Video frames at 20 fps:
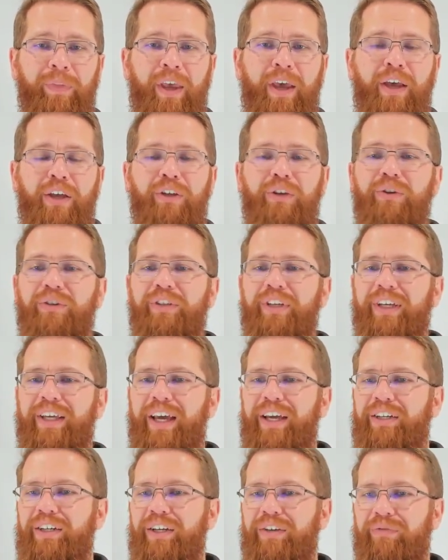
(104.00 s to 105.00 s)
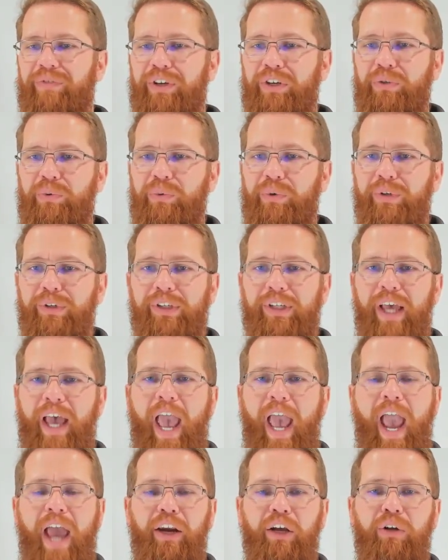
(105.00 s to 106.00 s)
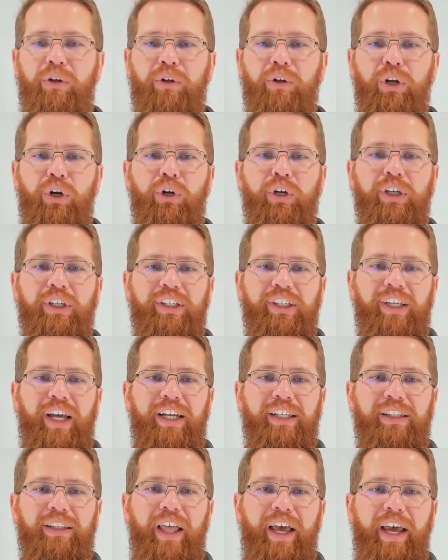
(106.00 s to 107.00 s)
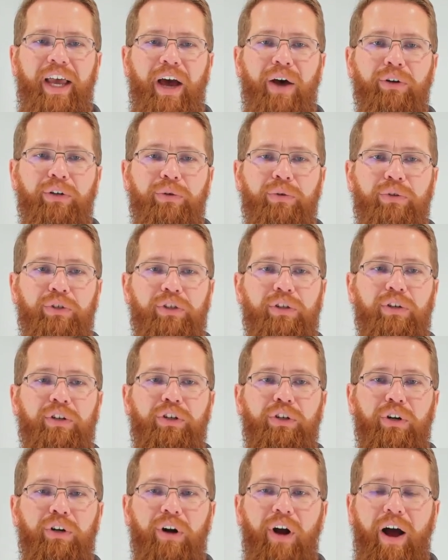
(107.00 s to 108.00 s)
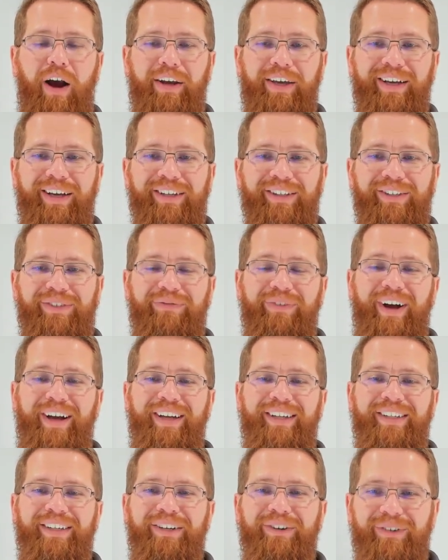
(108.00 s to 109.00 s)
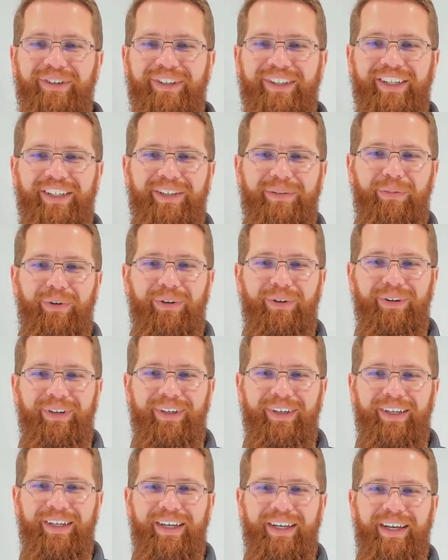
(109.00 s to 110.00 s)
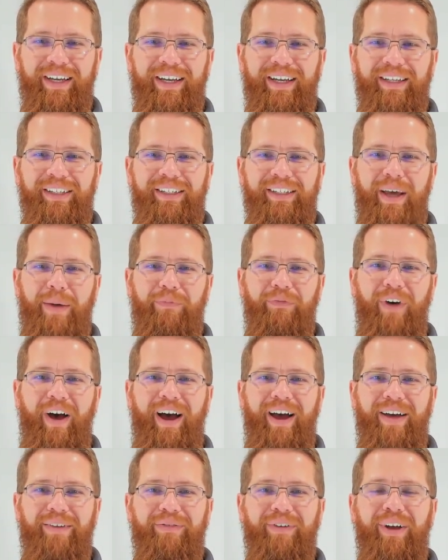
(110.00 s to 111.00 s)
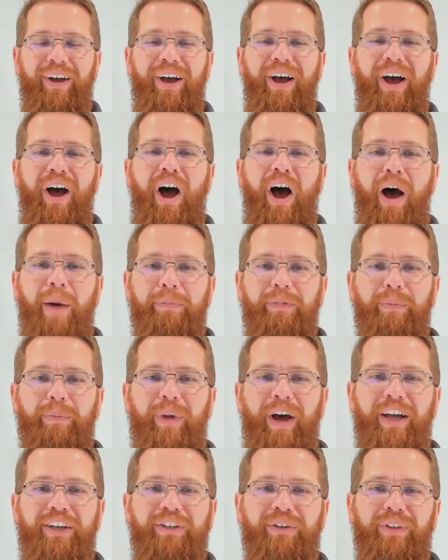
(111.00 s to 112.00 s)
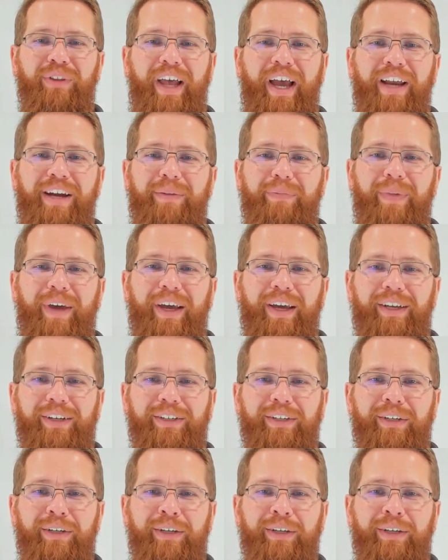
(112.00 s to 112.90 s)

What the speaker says: Use engaging visuals and a clear, concise layout to ensure your audience finds it irresistible. Step 5, optimize your landing page.